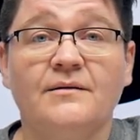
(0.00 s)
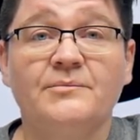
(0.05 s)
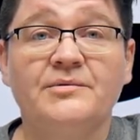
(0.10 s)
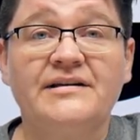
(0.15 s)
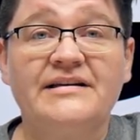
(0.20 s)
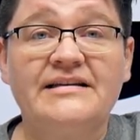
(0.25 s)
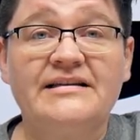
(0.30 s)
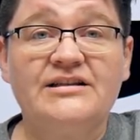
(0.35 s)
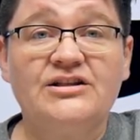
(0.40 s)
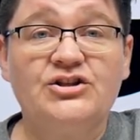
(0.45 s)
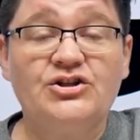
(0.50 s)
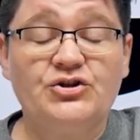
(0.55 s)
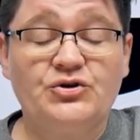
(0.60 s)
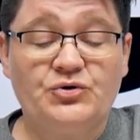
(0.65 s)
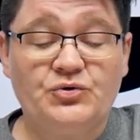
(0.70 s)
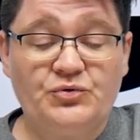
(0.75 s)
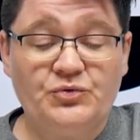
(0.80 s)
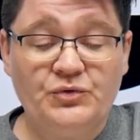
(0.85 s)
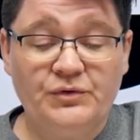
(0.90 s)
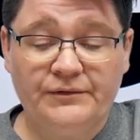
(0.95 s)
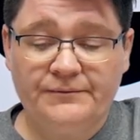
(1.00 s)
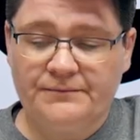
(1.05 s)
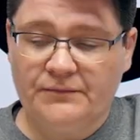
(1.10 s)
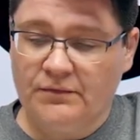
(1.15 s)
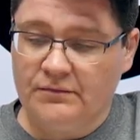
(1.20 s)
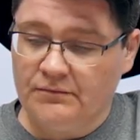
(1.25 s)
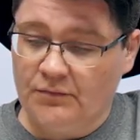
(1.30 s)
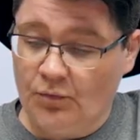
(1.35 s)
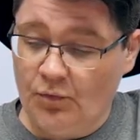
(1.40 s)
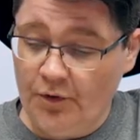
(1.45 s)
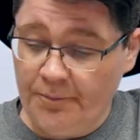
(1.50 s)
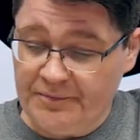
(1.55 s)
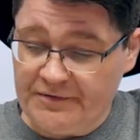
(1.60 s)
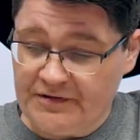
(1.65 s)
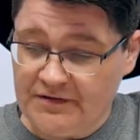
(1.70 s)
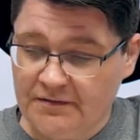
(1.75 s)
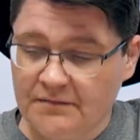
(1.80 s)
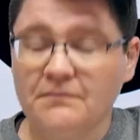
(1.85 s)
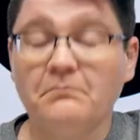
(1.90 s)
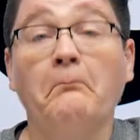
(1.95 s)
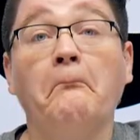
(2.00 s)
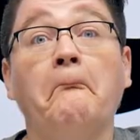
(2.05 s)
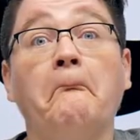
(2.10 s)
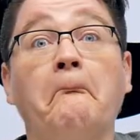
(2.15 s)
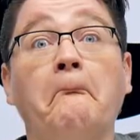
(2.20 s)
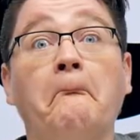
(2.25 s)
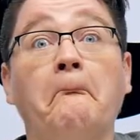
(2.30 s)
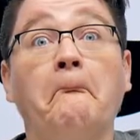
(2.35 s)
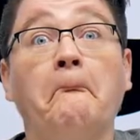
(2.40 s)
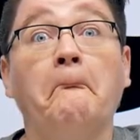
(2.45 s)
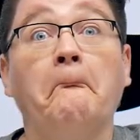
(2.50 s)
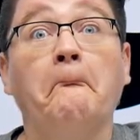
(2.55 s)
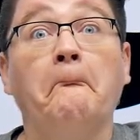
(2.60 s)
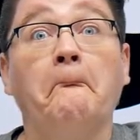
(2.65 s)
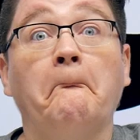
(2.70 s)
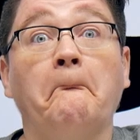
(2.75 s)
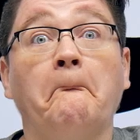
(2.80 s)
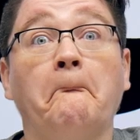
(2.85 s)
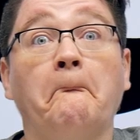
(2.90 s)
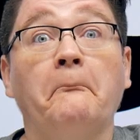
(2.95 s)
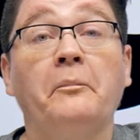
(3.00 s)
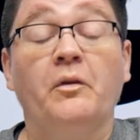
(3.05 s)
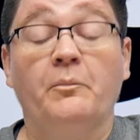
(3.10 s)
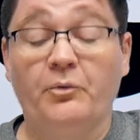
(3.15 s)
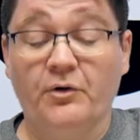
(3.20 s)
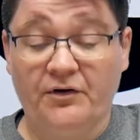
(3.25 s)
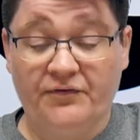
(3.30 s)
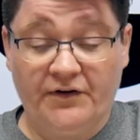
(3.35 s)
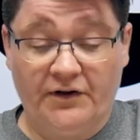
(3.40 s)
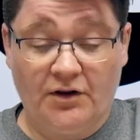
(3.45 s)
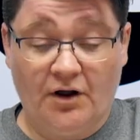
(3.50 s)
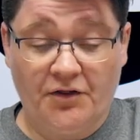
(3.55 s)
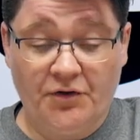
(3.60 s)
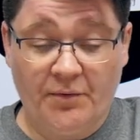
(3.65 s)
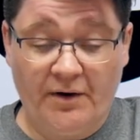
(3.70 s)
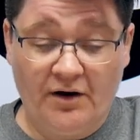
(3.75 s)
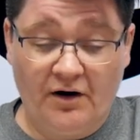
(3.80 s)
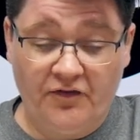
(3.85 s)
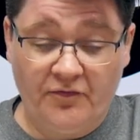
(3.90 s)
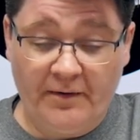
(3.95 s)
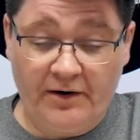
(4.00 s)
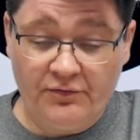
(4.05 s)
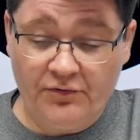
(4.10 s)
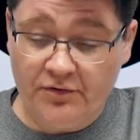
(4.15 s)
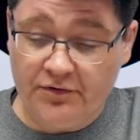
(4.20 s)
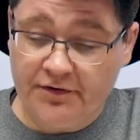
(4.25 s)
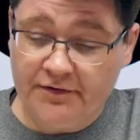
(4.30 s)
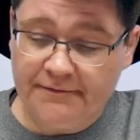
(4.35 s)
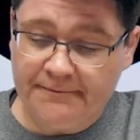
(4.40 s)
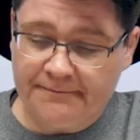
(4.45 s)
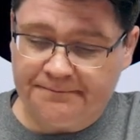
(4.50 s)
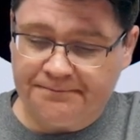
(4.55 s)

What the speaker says: Please do. Whoops. The book fell all the way off my ruler.